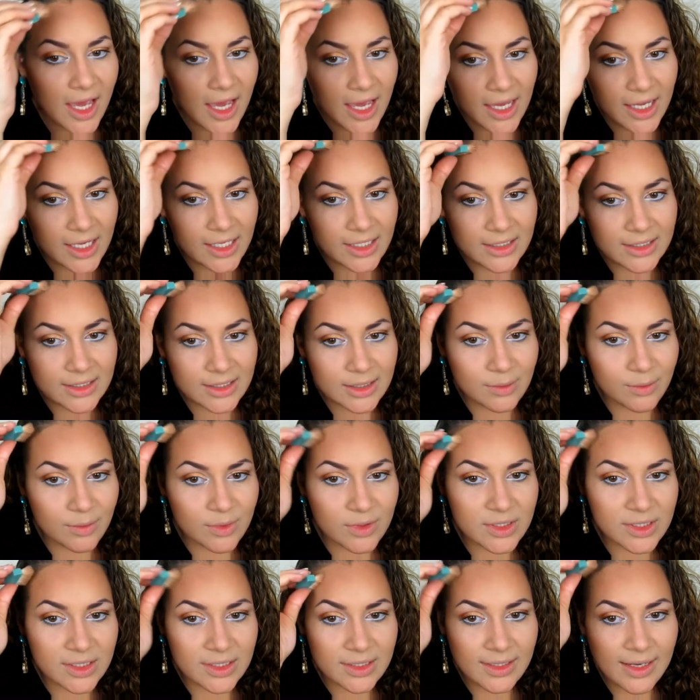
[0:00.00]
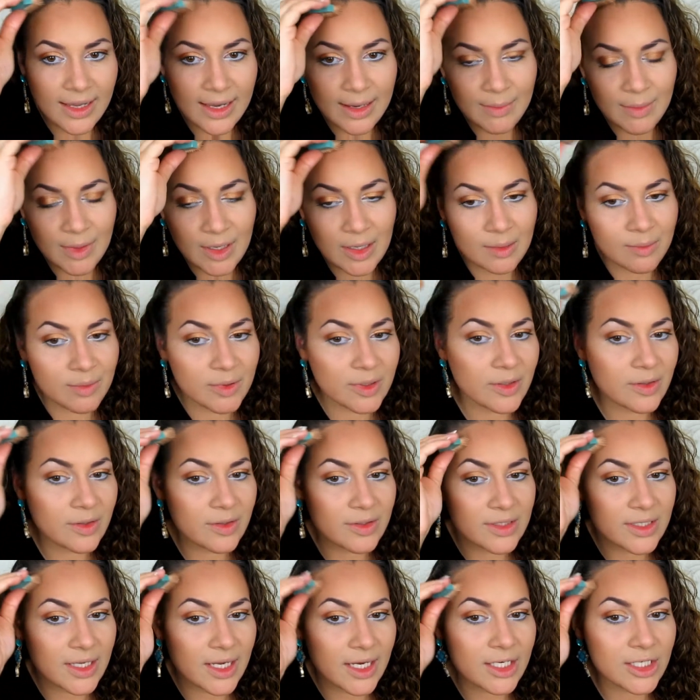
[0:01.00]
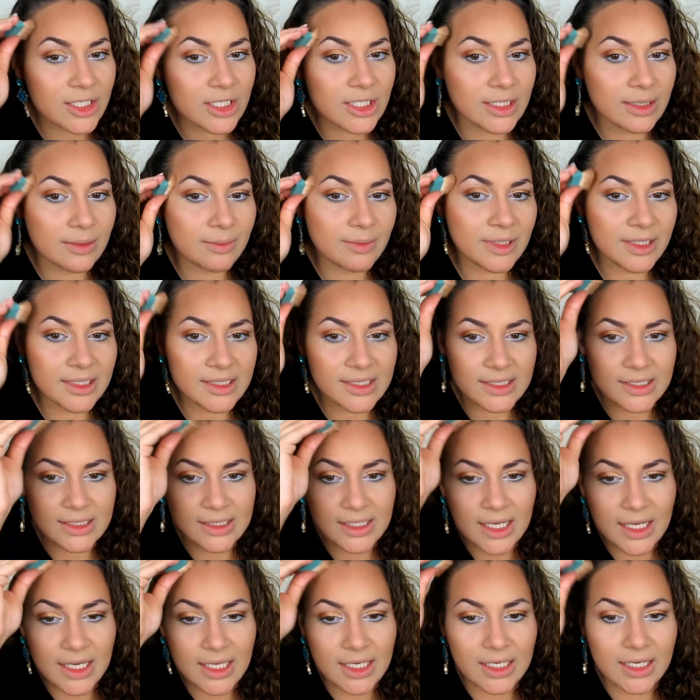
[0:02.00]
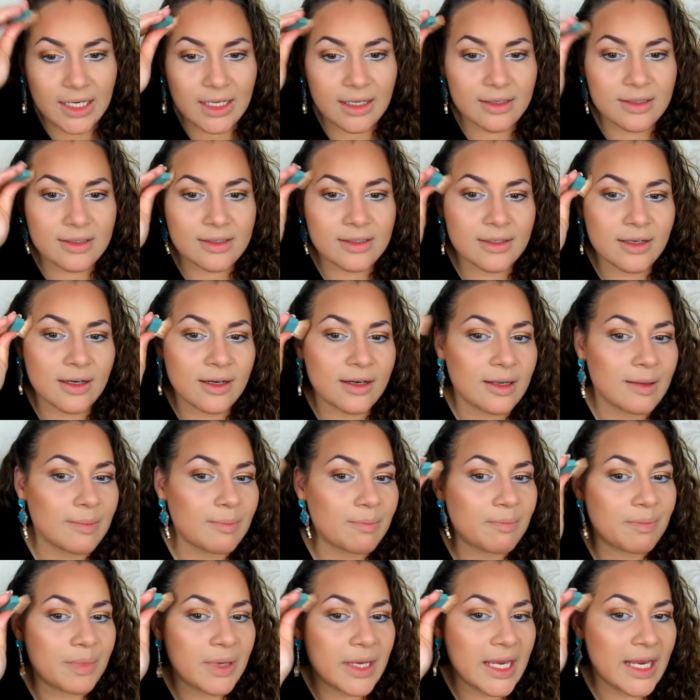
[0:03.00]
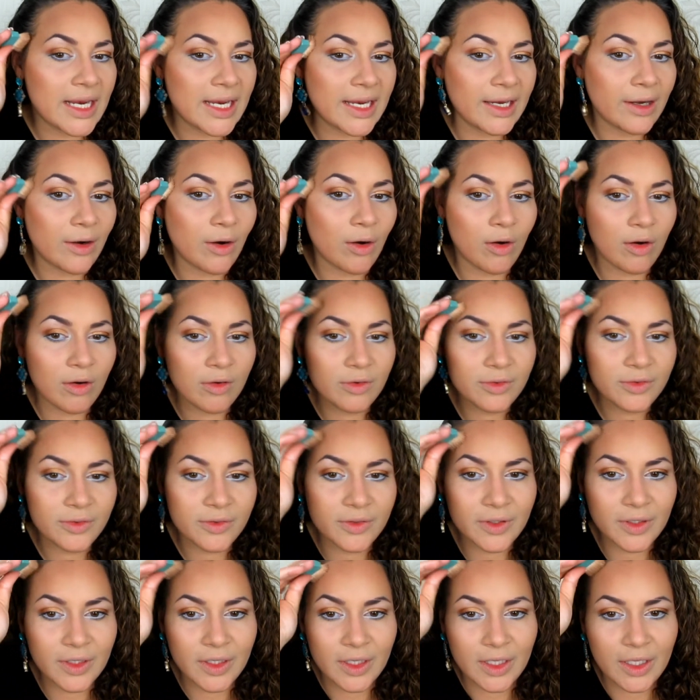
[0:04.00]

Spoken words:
And it was a nightmare because actually my skin has started peeling off.